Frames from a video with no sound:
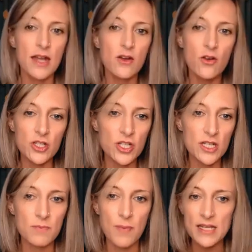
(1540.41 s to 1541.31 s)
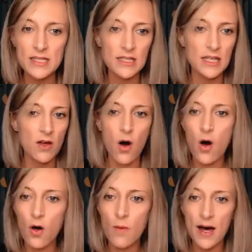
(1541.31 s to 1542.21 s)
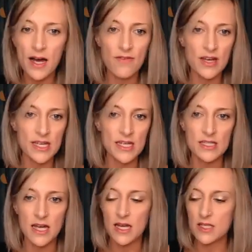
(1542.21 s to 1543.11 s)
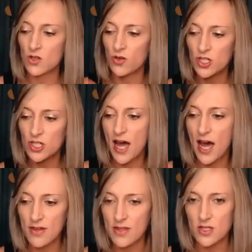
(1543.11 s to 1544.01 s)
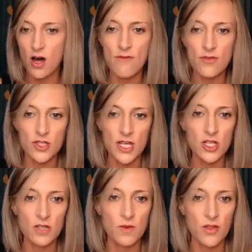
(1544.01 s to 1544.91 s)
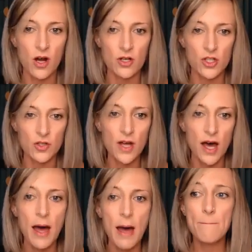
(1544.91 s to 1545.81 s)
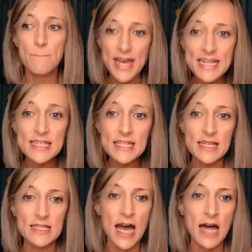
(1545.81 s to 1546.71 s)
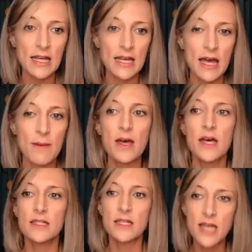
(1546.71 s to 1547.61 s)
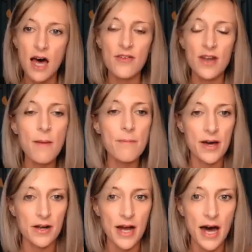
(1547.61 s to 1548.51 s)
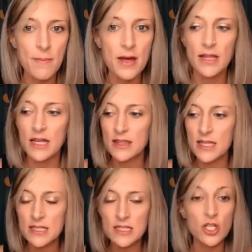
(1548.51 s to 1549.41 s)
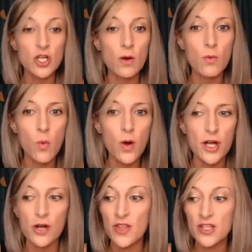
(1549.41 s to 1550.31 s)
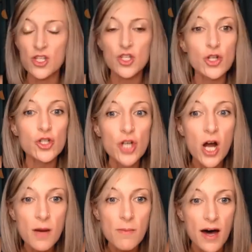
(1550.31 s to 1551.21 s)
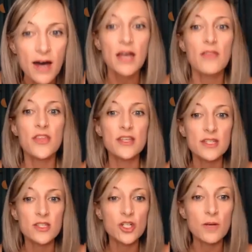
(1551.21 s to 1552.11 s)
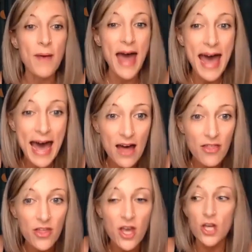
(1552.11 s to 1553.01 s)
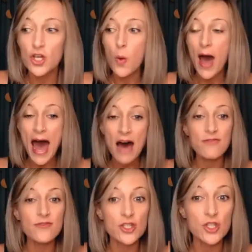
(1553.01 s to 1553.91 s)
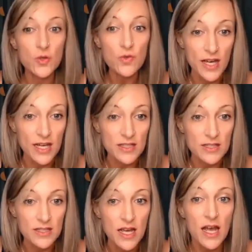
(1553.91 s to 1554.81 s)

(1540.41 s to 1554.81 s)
And Krishna is basically, the whole Bhagavad Gita is Krishna having this conversation with Arjuna, basically telling him to toughen up, buttercup. Like, this is, you're a warrior, this is your dharma, this is your path, you have to do this.